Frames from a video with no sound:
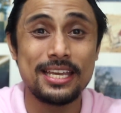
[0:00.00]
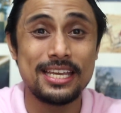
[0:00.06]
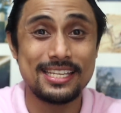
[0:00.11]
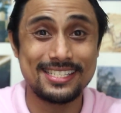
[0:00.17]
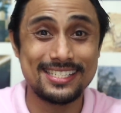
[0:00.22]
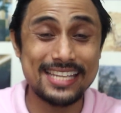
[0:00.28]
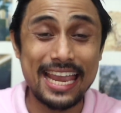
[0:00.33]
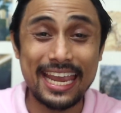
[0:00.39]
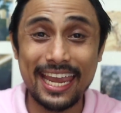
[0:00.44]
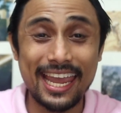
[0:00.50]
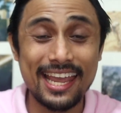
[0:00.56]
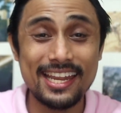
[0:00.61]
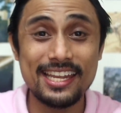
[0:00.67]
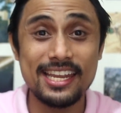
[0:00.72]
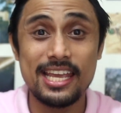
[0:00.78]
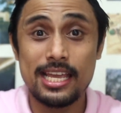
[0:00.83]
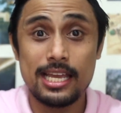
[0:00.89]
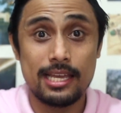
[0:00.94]

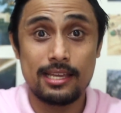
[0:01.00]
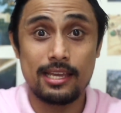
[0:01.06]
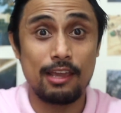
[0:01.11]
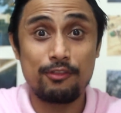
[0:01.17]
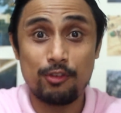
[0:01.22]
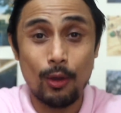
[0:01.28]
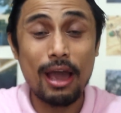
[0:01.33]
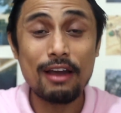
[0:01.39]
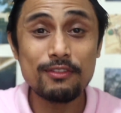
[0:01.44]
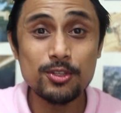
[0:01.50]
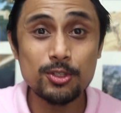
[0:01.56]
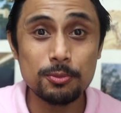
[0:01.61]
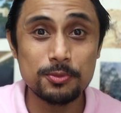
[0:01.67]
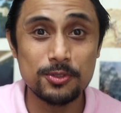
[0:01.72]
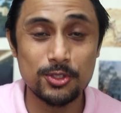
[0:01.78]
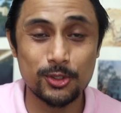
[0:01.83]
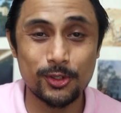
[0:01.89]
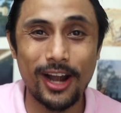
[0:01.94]
Second, if you haven't
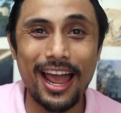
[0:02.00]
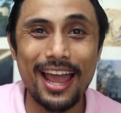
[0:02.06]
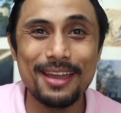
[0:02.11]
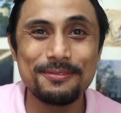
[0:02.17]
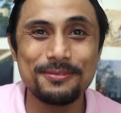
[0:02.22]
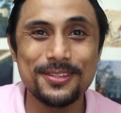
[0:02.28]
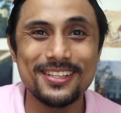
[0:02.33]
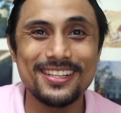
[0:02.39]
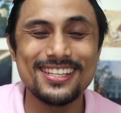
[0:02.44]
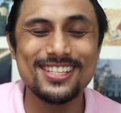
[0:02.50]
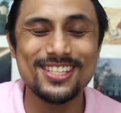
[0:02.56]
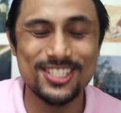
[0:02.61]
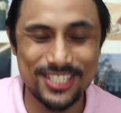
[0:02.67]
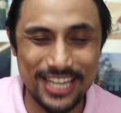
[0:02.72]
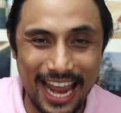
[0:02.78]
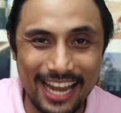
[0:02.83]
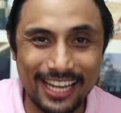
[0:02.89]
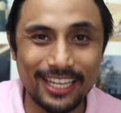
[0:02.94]
subscribed to this
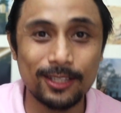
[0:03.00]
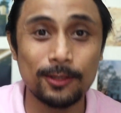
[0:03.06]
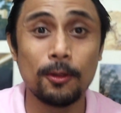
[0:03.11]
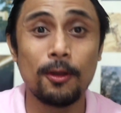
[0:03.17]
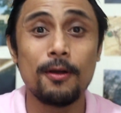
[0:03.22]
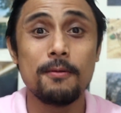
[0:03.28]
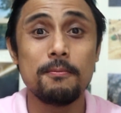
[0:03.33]
channel,